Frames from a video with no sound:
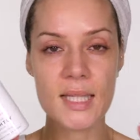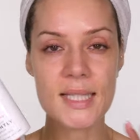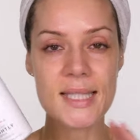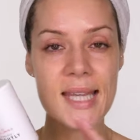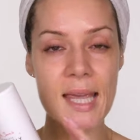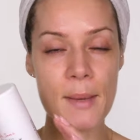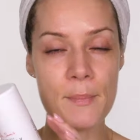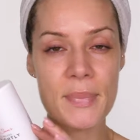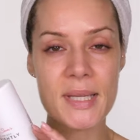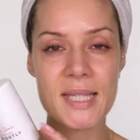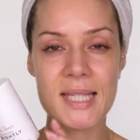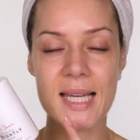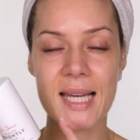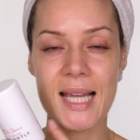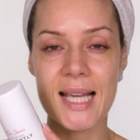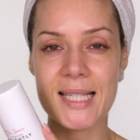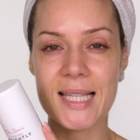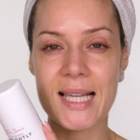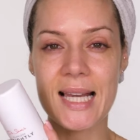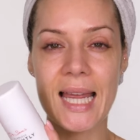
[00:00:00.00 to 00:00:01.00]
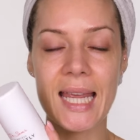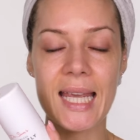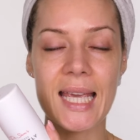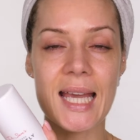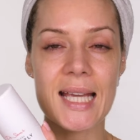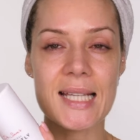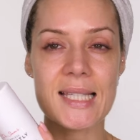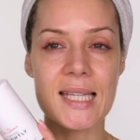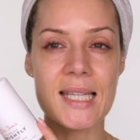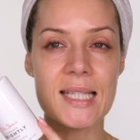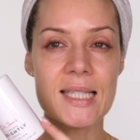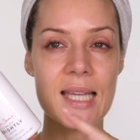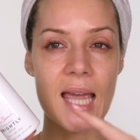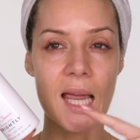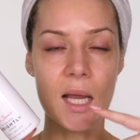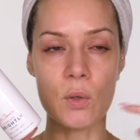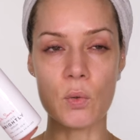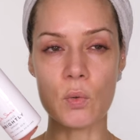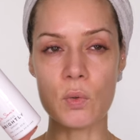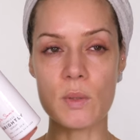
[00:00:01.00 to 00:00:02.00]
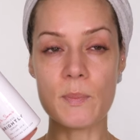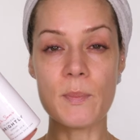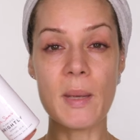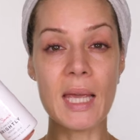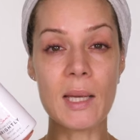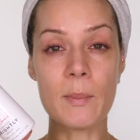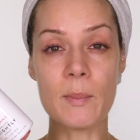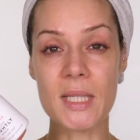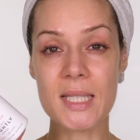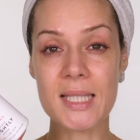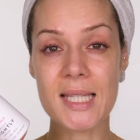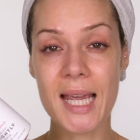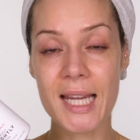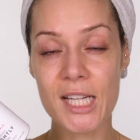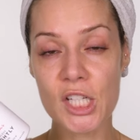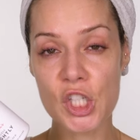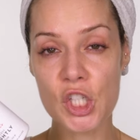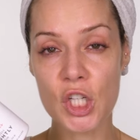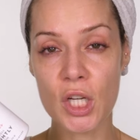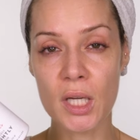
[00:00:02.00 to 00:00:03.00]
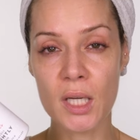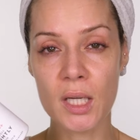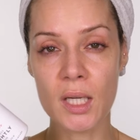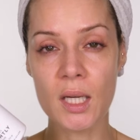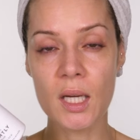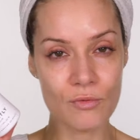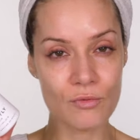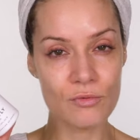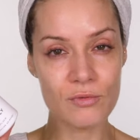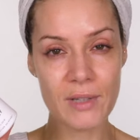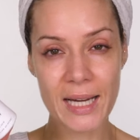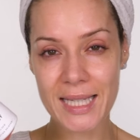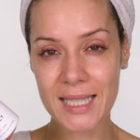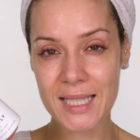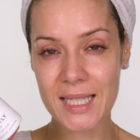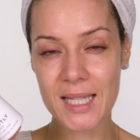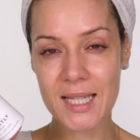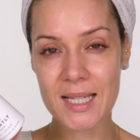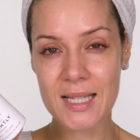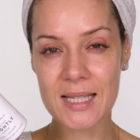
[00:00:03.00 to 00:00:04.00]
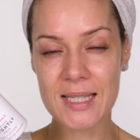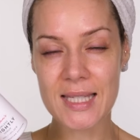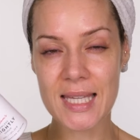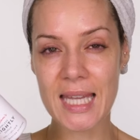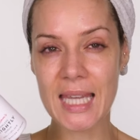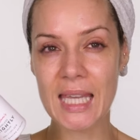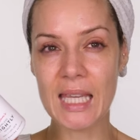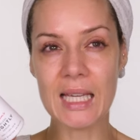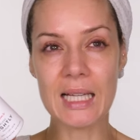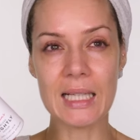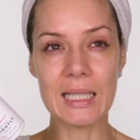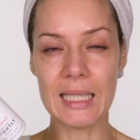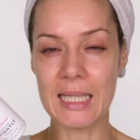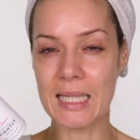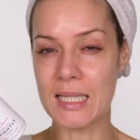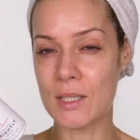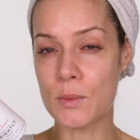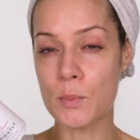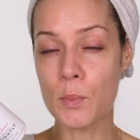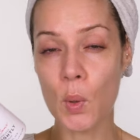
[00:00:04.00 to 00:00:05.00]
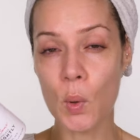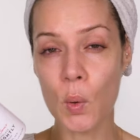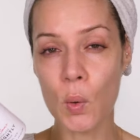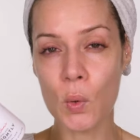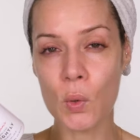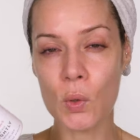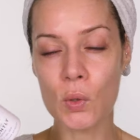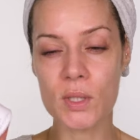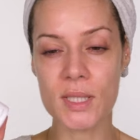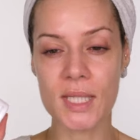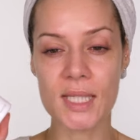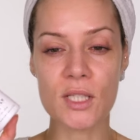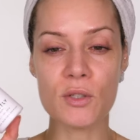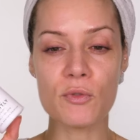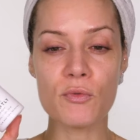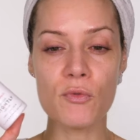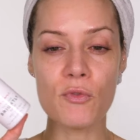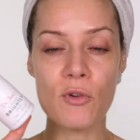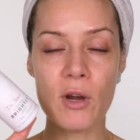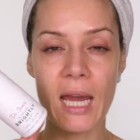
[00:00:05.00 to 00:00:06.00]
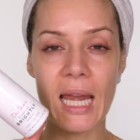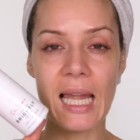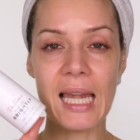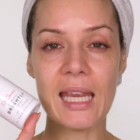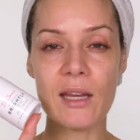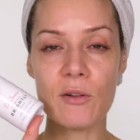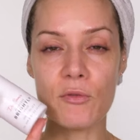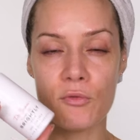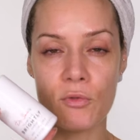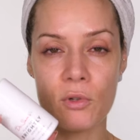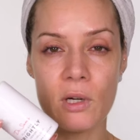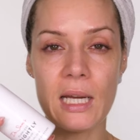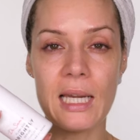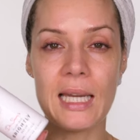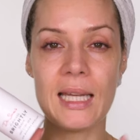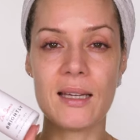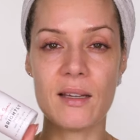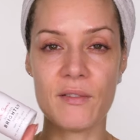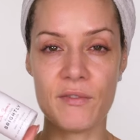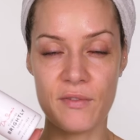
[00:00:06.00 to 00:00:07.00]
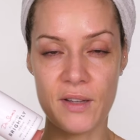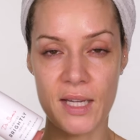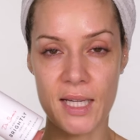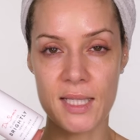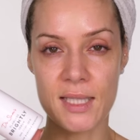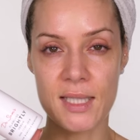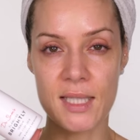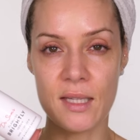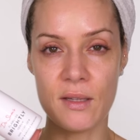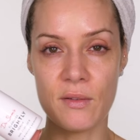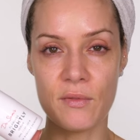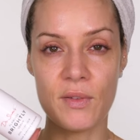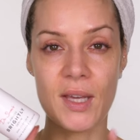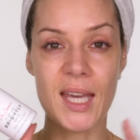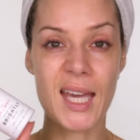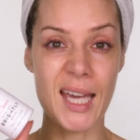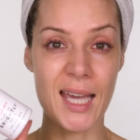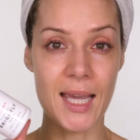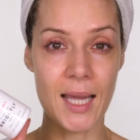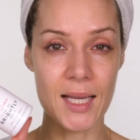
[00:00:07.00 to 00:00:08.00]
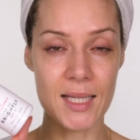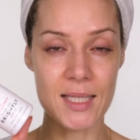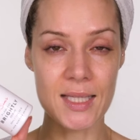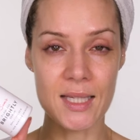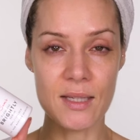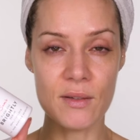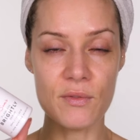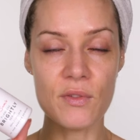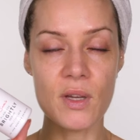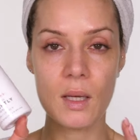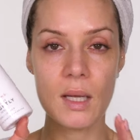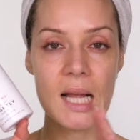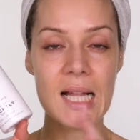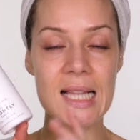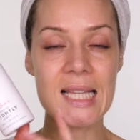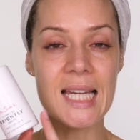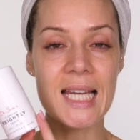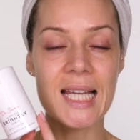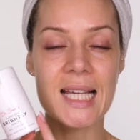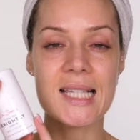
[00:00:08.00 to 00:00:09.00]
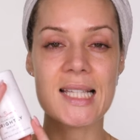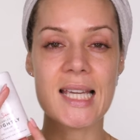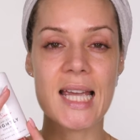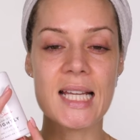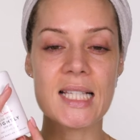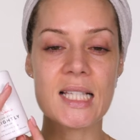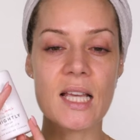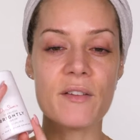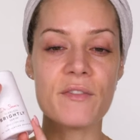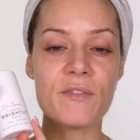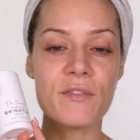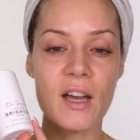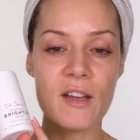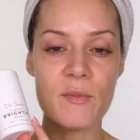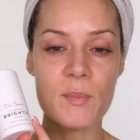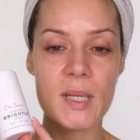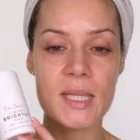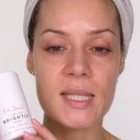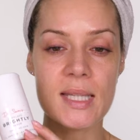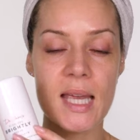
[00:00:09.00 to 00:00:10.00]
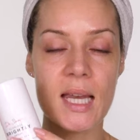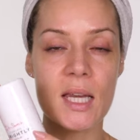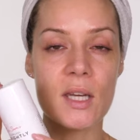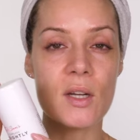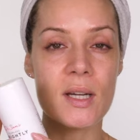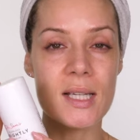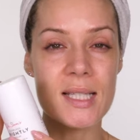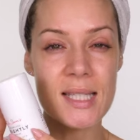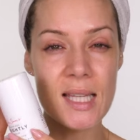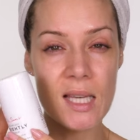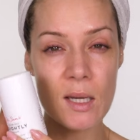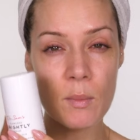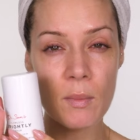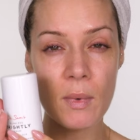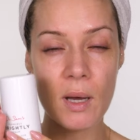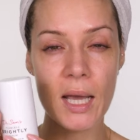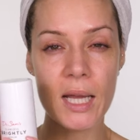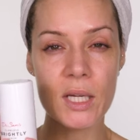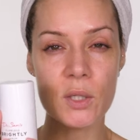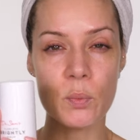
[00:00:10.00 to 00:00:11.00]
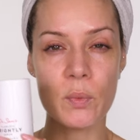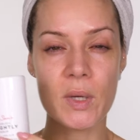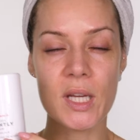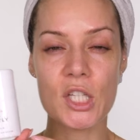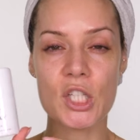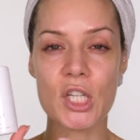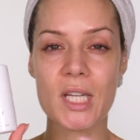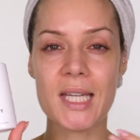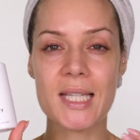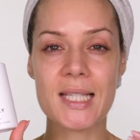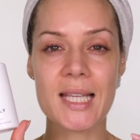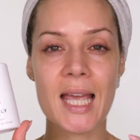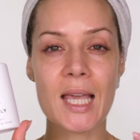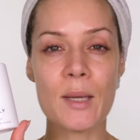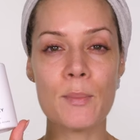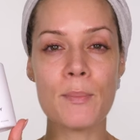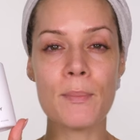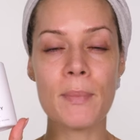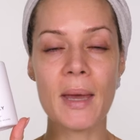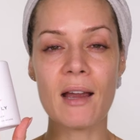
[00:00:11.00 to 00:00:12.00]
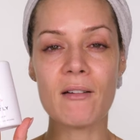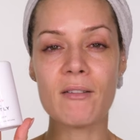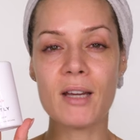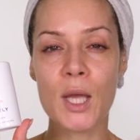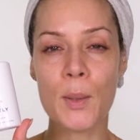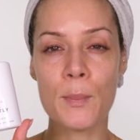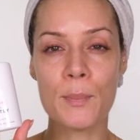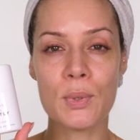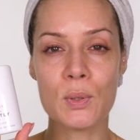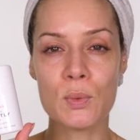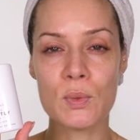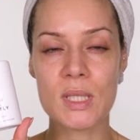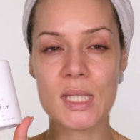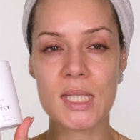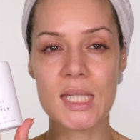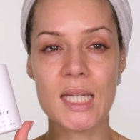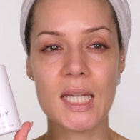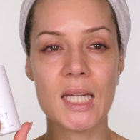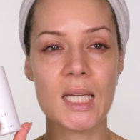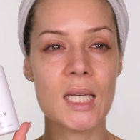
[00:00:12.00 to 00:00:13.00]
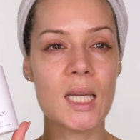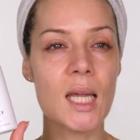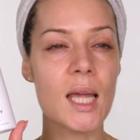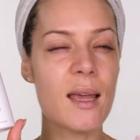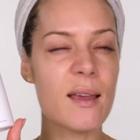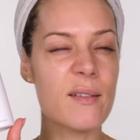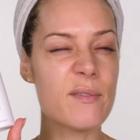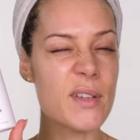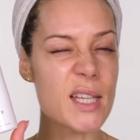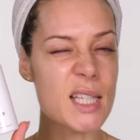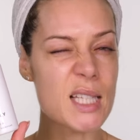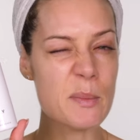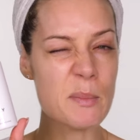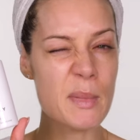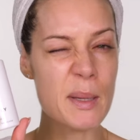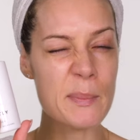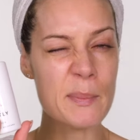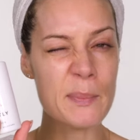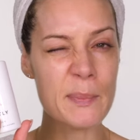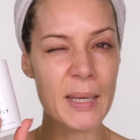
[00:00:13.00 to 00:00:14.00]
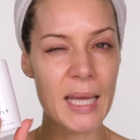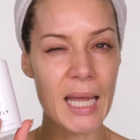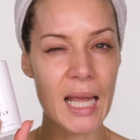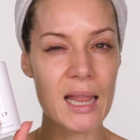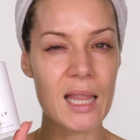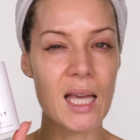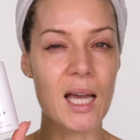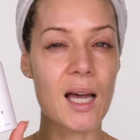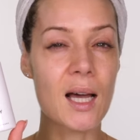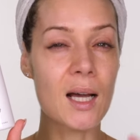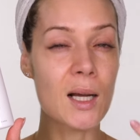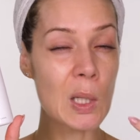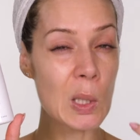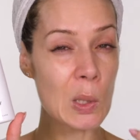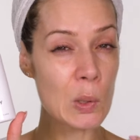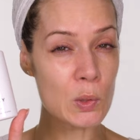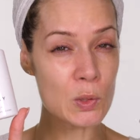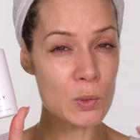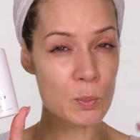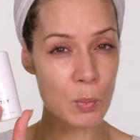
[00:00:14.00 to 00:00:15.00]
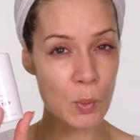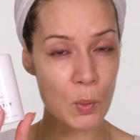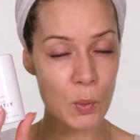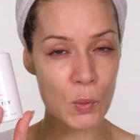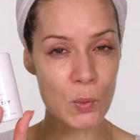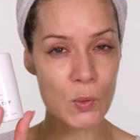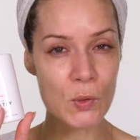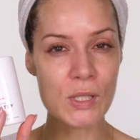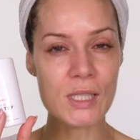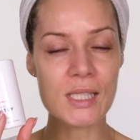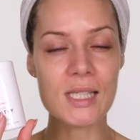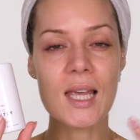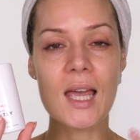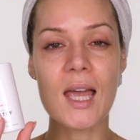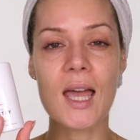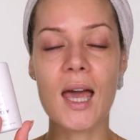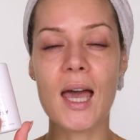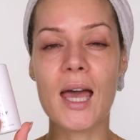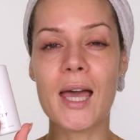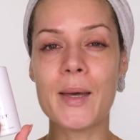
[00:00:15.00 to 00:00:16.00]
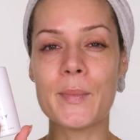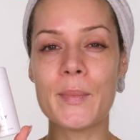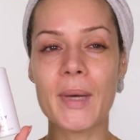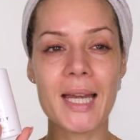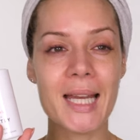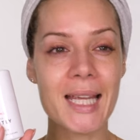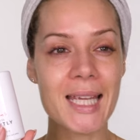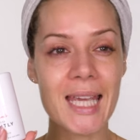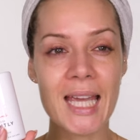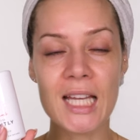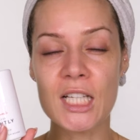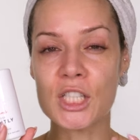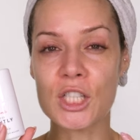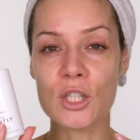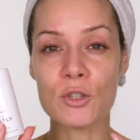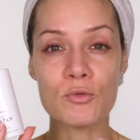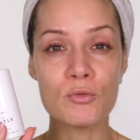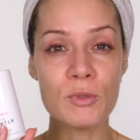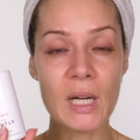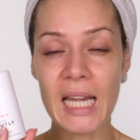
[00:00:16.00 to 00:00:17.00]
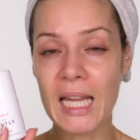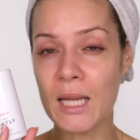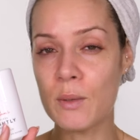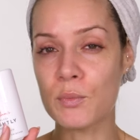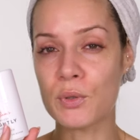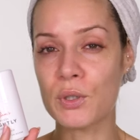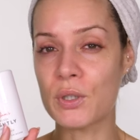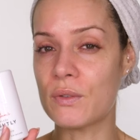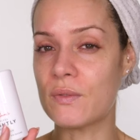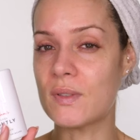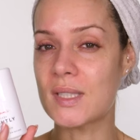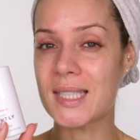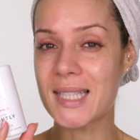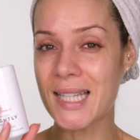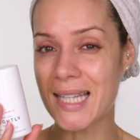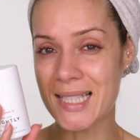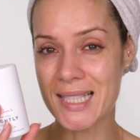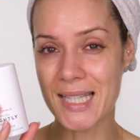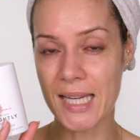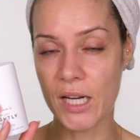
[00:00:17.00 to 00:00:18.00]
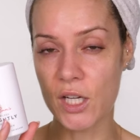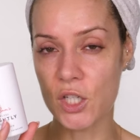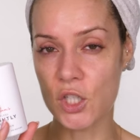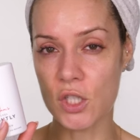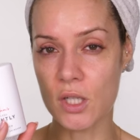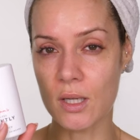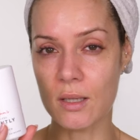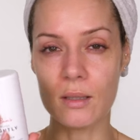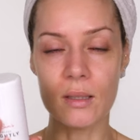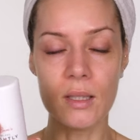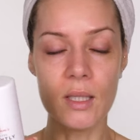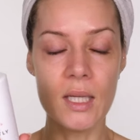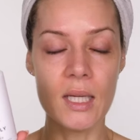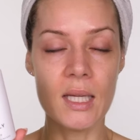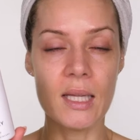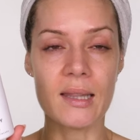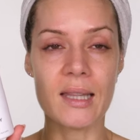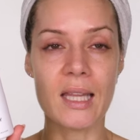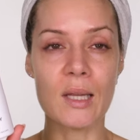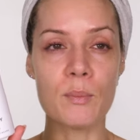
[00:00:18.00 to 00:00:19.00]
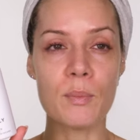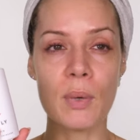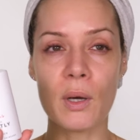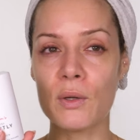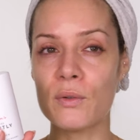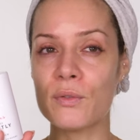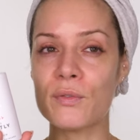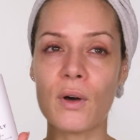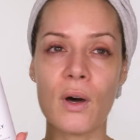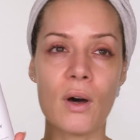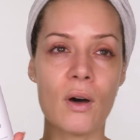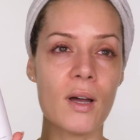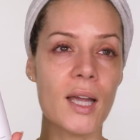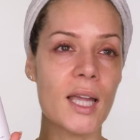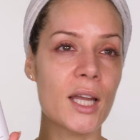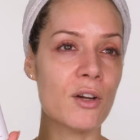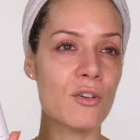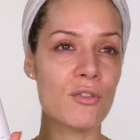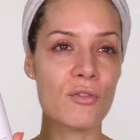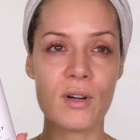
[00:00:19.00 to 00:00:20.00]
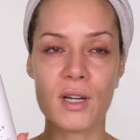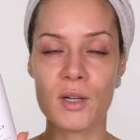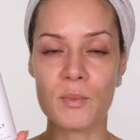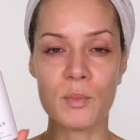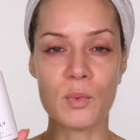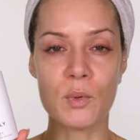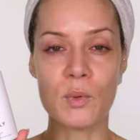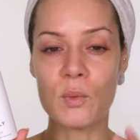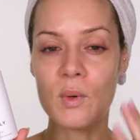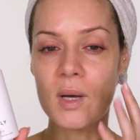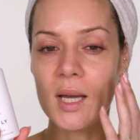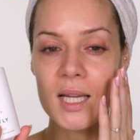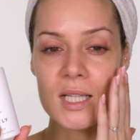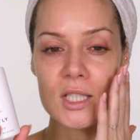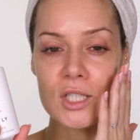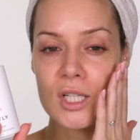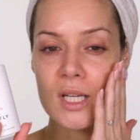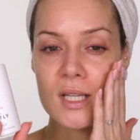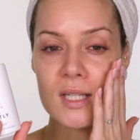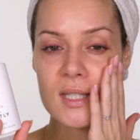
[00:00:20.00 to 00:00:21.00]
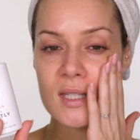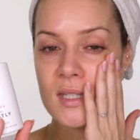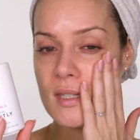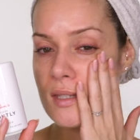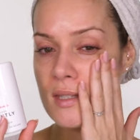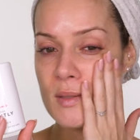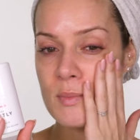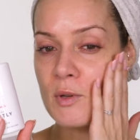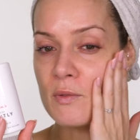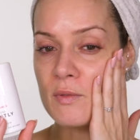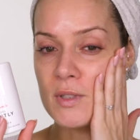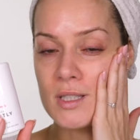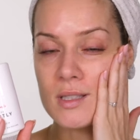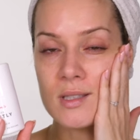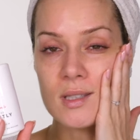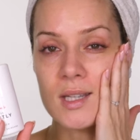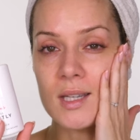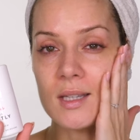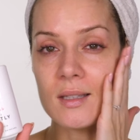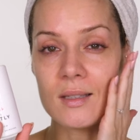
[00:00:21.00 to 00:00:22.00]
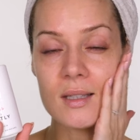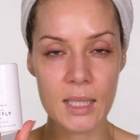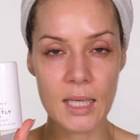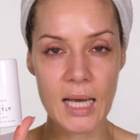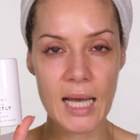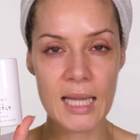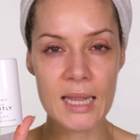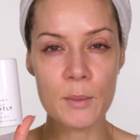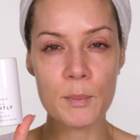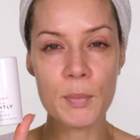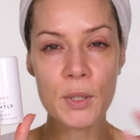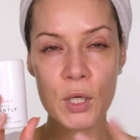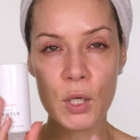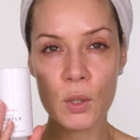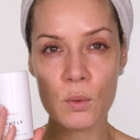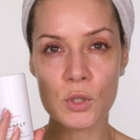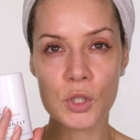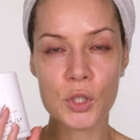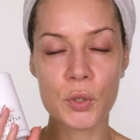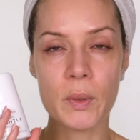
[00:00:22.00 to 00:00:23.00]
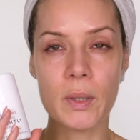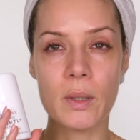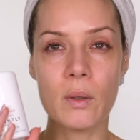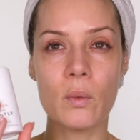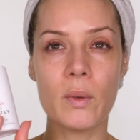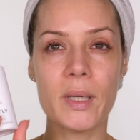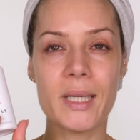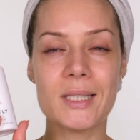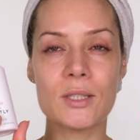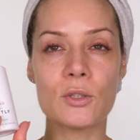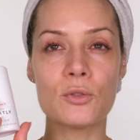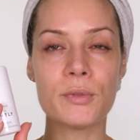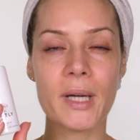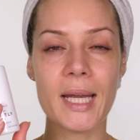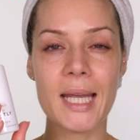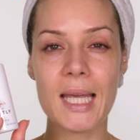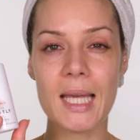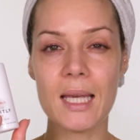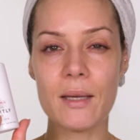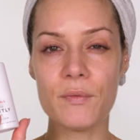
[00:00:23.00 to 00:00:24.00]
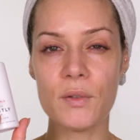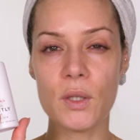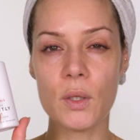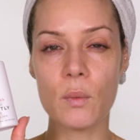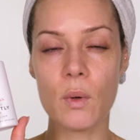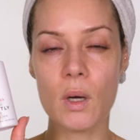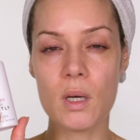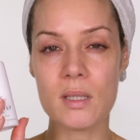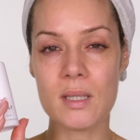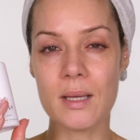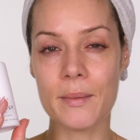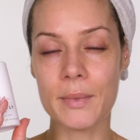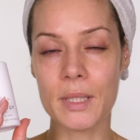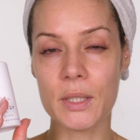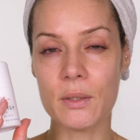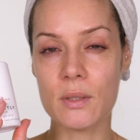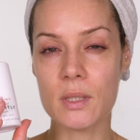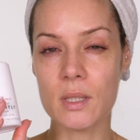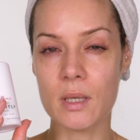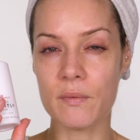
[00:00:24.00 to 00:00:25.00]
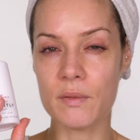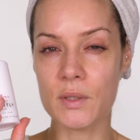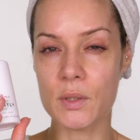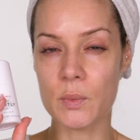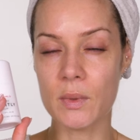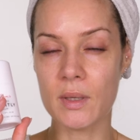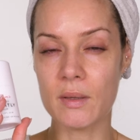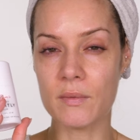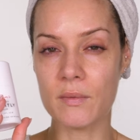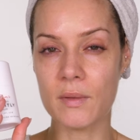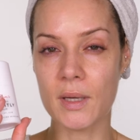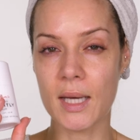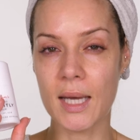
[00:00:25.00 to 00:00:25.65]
The 10% azelaic acid tackles pigmentation, redness, it clears pores. It's a really, really effective active. And then it contains a 5% niacinamide, which is a barrier boosting vitamin B that unclogs pores and again just really improves skin texture. They both are incredible at just smoothing your skin. And the bakuchiol is great if you are somebody who suffers with